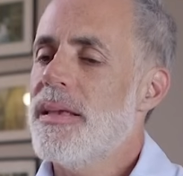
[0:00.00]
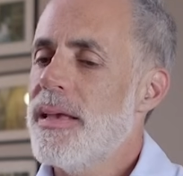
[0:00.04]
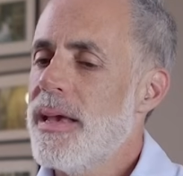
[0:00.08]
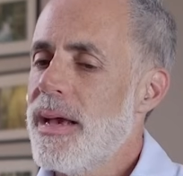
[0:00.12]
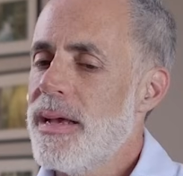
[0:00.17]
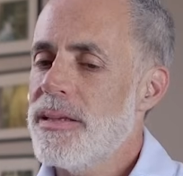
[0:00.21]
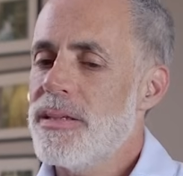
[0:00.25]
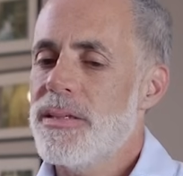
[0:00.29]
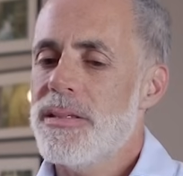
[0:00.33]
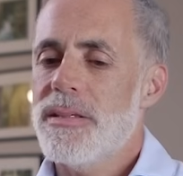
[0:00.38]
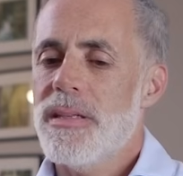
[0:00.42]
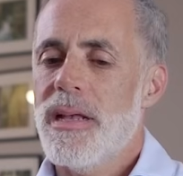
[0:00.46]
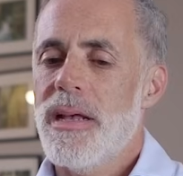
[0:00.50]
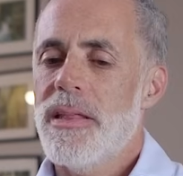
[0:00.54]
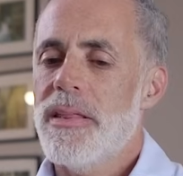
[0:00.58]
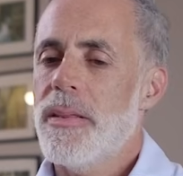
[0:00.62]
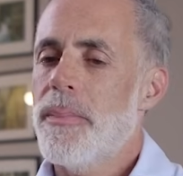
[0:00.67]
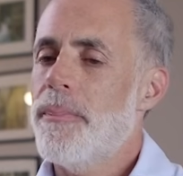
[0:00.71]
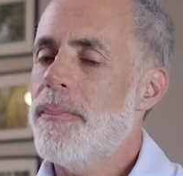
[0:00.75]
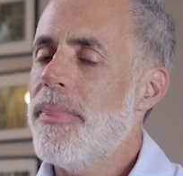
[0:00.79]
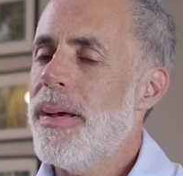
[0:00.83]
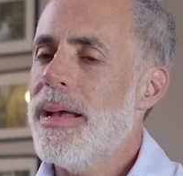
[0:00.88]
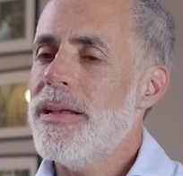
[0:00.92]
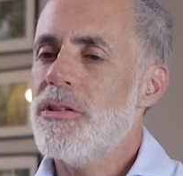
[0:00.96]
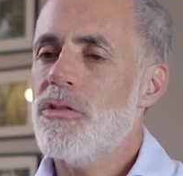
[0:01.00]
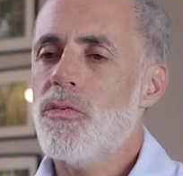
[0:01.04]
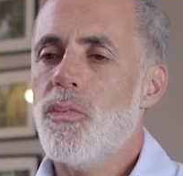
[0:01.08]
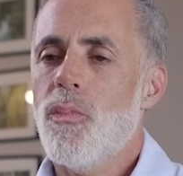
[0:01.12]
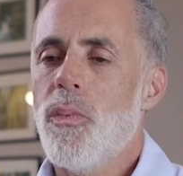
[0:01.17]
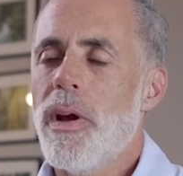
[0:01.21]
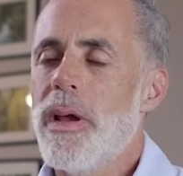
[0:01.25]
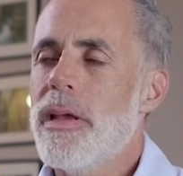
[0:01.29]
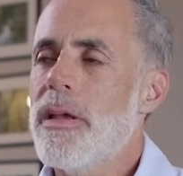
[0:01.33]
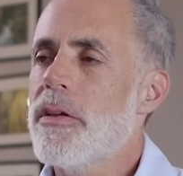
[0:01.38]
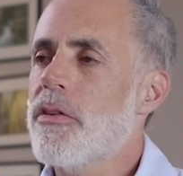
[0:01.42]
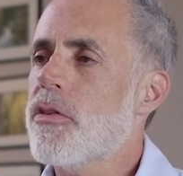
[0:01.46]
Yes, the best
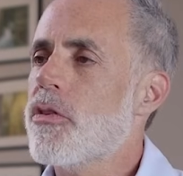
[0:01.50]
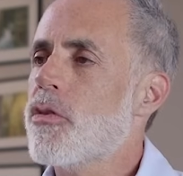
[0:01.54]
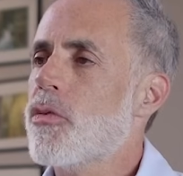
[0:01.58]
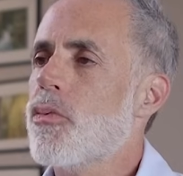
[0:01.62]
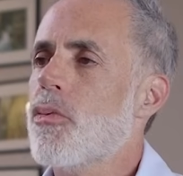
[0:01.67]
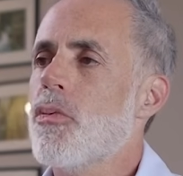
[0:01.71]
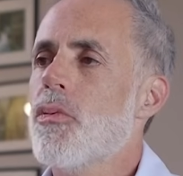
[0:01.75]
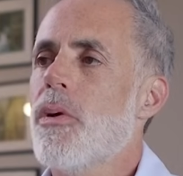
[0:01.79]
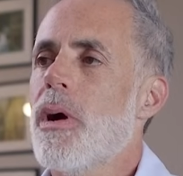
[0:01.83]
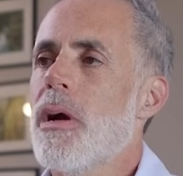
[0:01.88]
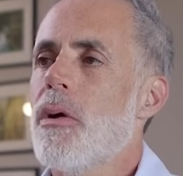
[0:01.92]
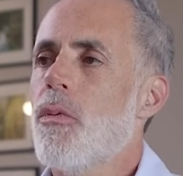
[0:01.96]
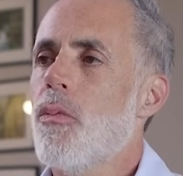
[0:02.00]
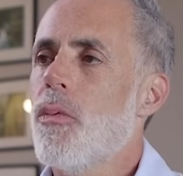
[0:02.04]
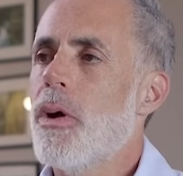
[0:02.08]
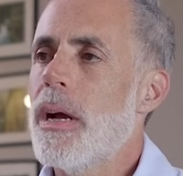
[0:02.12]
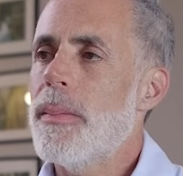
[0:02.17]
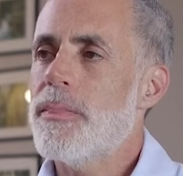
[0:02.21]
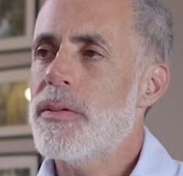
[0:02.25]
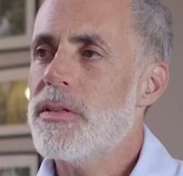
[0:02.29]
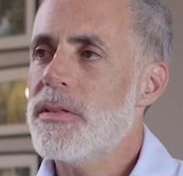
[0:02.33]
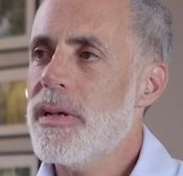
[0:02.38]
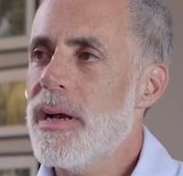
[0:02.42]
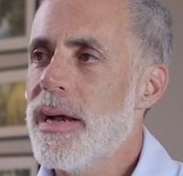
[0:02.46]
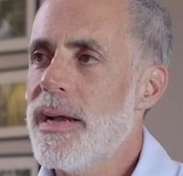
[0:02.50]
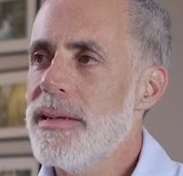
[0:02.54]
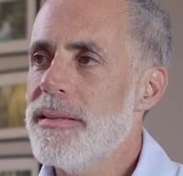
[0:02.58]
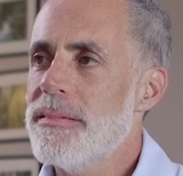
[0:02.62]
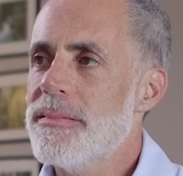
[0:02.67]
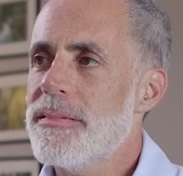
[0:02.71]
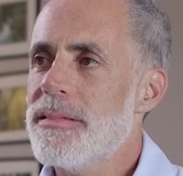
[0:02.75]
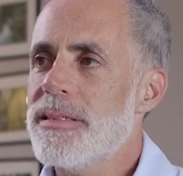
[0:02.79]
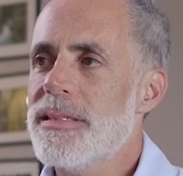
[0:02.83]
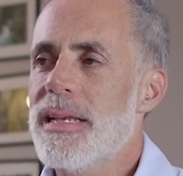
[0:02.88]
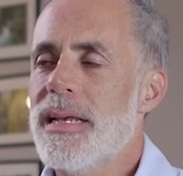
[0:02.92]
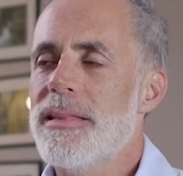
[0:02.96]
way is through our website.
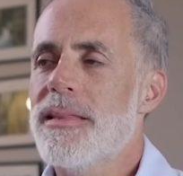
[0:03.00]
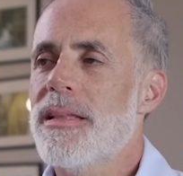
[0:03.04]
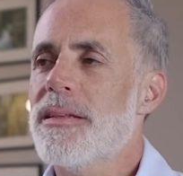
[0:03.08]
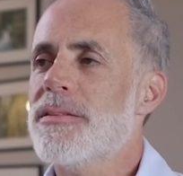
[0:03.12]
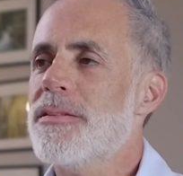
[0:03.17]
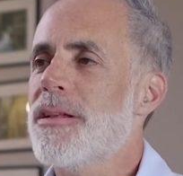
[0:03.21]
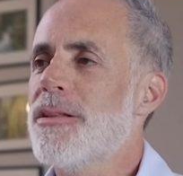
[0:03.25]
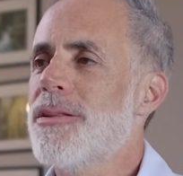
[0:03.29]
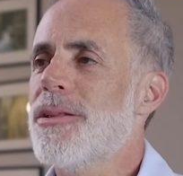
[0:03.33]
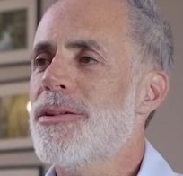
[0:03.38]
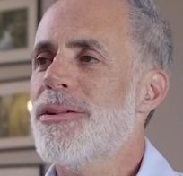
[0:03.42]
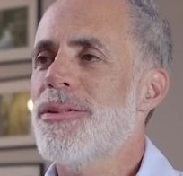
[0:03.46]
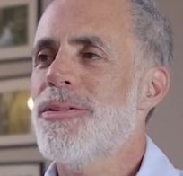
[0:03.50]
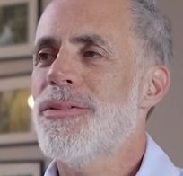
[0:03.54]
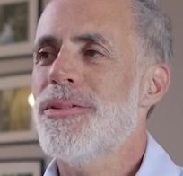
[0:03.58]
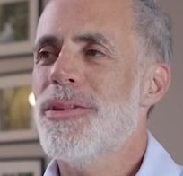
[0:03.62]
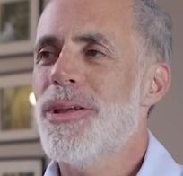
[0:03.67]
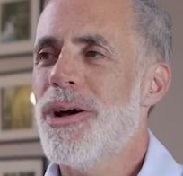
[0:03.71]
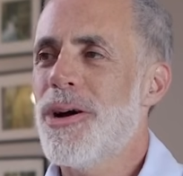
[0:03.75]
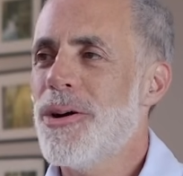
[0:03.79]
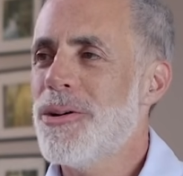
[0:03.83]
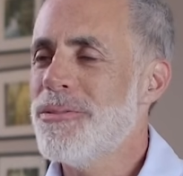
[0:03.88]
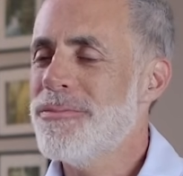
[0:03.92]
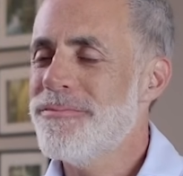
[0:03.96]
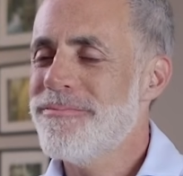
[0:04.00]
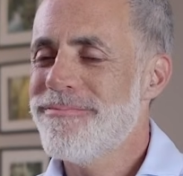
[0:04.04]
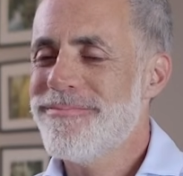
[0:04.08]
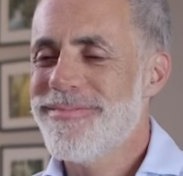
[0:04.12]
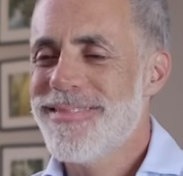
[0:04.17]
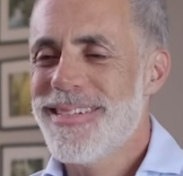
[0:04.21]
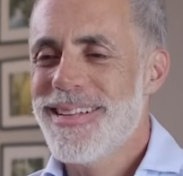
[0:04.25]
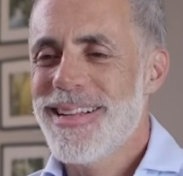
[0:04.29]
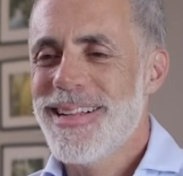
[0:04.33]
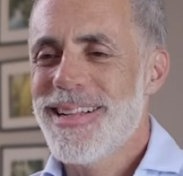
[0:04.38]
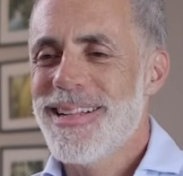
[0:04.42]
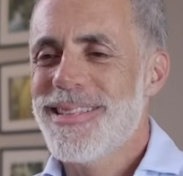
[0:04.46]
Send us a little note.
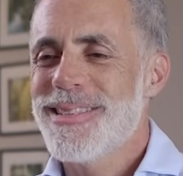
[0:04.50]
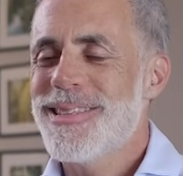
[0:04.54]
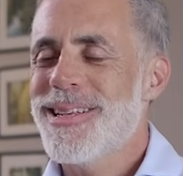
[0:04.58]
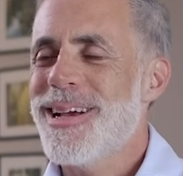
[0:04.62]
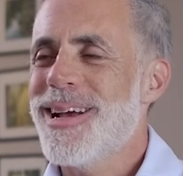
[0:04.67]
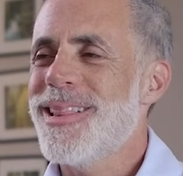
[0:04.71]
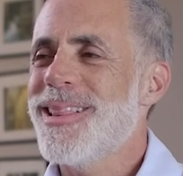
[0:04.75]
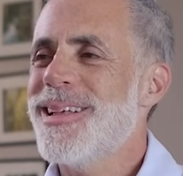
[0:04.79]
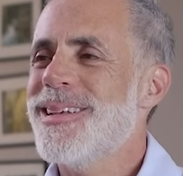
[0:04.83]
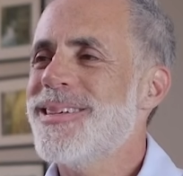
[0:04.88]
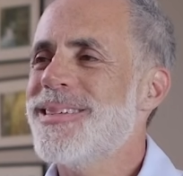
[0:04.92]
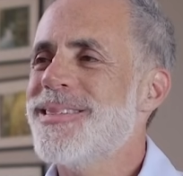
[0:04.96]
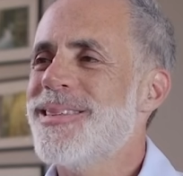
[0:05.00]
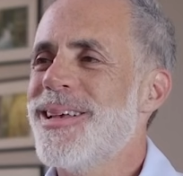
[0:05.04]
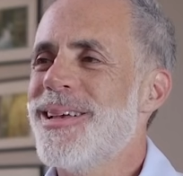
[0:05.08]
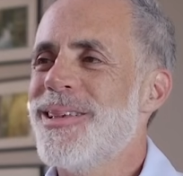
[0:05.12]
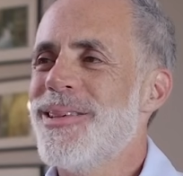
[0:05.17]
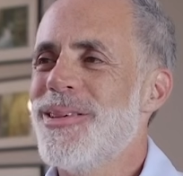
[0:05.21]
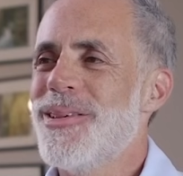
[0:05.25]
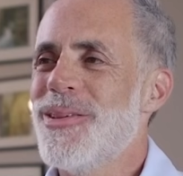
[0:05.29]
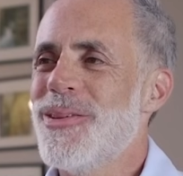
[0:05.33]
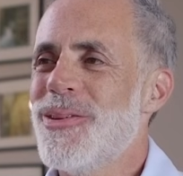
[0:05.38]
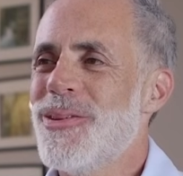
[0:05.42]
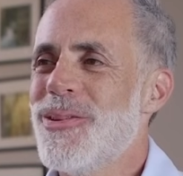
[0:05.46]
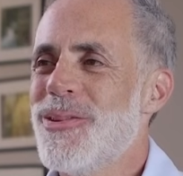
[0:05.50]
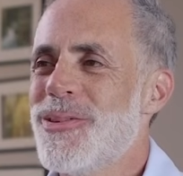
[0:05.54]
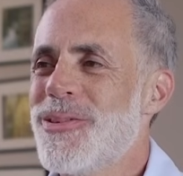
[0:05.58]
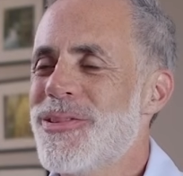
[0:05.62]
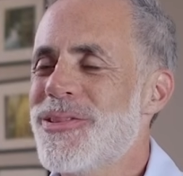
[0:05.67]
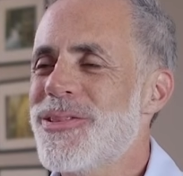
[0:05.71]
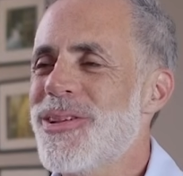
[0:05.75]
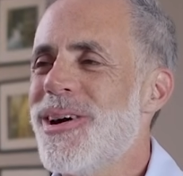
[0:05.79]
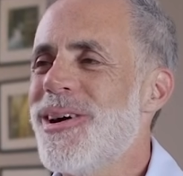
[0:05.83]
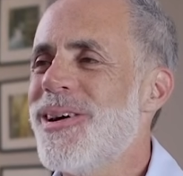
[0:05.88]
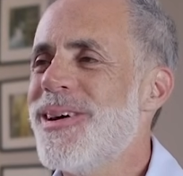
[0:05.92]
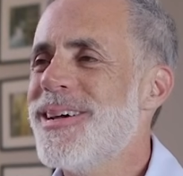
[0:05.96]
Tell us that you
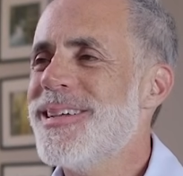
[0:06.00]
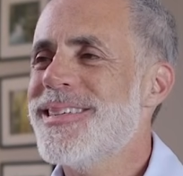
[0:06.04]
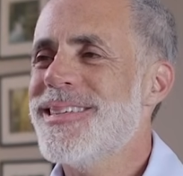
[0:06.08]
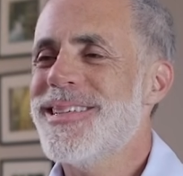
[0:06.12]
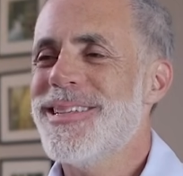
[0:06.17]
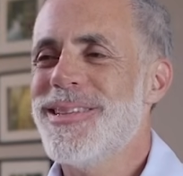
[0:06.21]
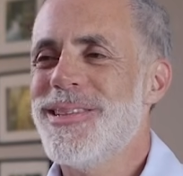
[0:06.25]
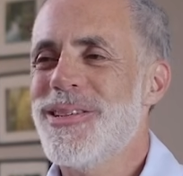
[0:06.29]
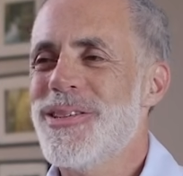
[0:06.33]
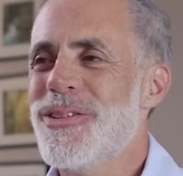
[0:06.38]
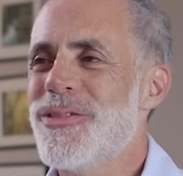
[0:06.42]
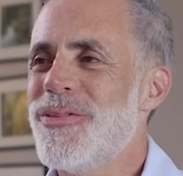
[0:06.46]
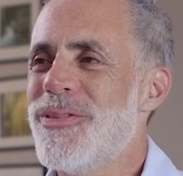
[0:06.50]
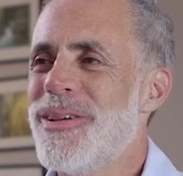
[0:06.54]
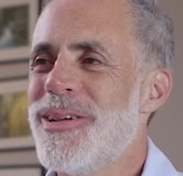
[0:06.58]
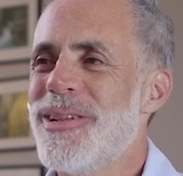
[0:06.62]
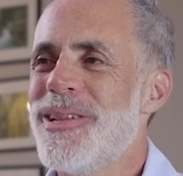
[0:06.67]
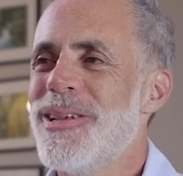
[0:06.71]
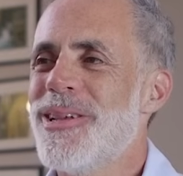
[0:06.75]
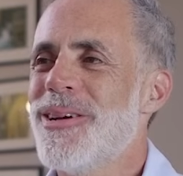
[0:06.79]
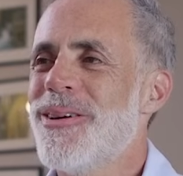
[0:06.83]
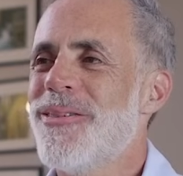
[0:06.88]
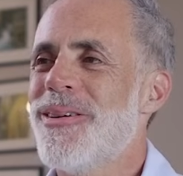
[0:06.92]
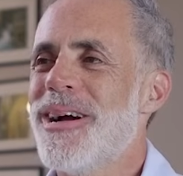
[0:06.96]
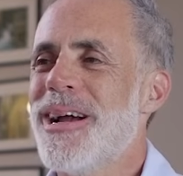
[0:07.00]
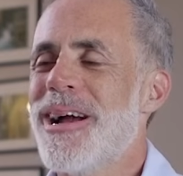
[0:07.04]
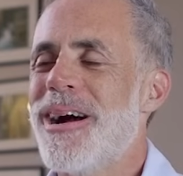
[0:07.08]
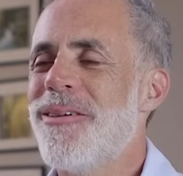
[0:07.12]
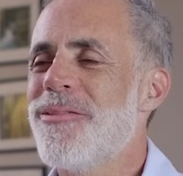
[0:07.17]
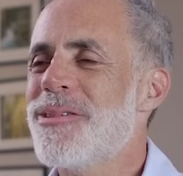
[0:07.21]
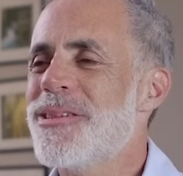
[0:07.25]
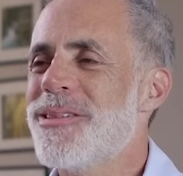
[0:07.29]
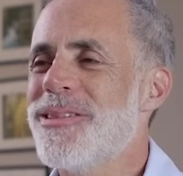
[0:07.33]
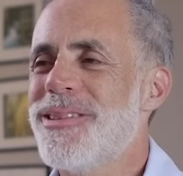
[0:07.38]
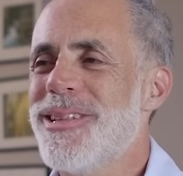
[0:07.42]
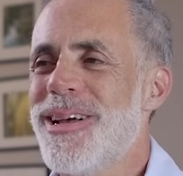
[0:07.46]
saw us in this video. I
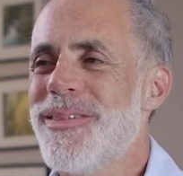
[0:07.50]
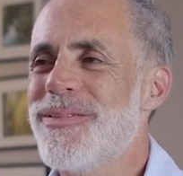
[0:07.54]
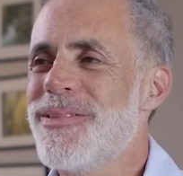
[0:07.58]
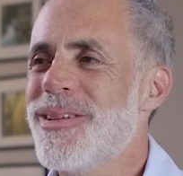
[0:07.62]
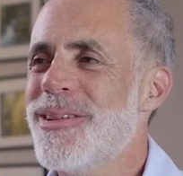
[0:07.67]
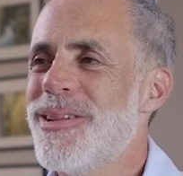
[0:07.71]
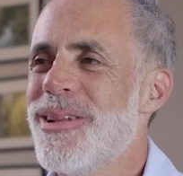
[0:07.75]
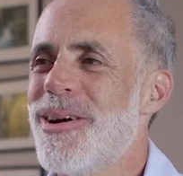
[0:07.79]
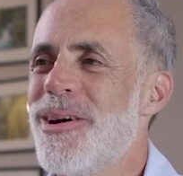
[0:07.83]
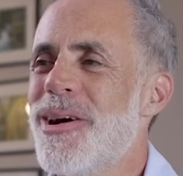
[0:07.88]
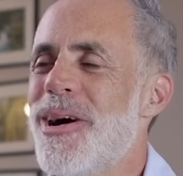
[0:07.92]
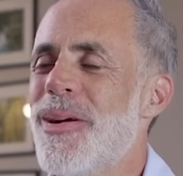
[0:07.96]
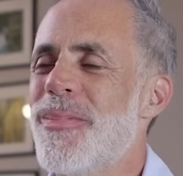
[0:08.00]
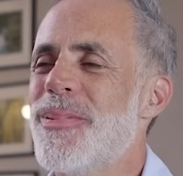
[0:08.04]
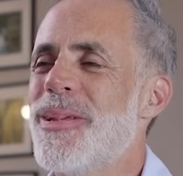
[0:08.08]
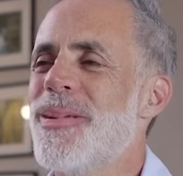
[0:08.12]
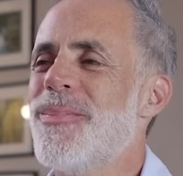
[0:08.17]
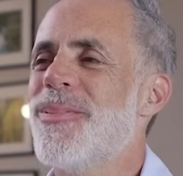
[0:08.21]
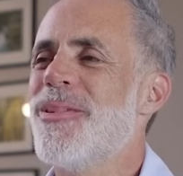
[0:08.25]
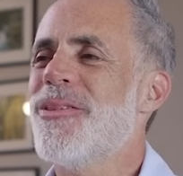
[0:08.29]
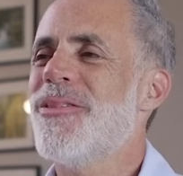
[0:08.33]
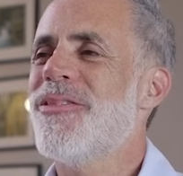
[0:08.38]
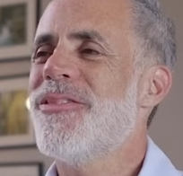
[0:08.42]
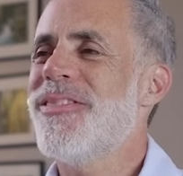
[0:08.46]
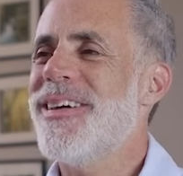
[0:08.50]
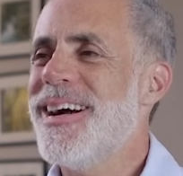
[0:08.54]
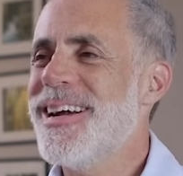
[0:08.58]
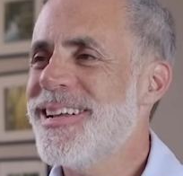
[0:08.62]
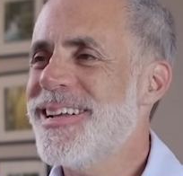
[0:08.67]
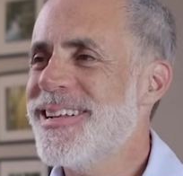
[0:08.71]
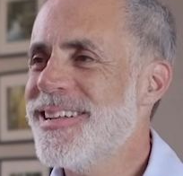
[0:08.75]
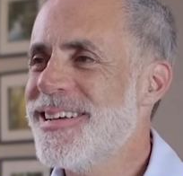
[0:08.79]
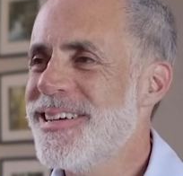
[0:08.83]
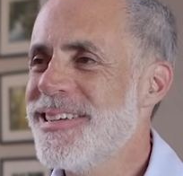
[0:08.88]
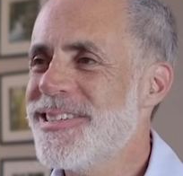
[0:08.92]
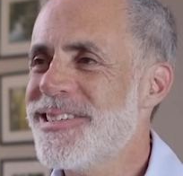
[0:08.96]
always love to know how people
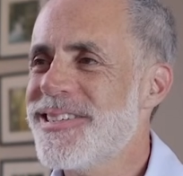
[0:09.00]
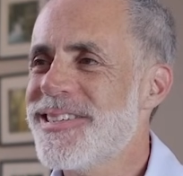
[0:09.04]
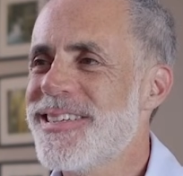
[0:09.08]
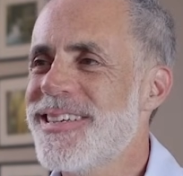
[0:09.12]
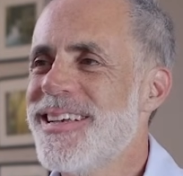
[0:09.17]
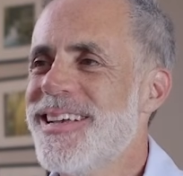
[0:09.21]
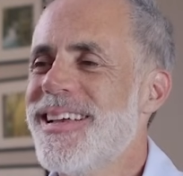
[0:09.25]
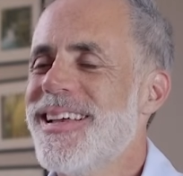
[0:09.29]
find us.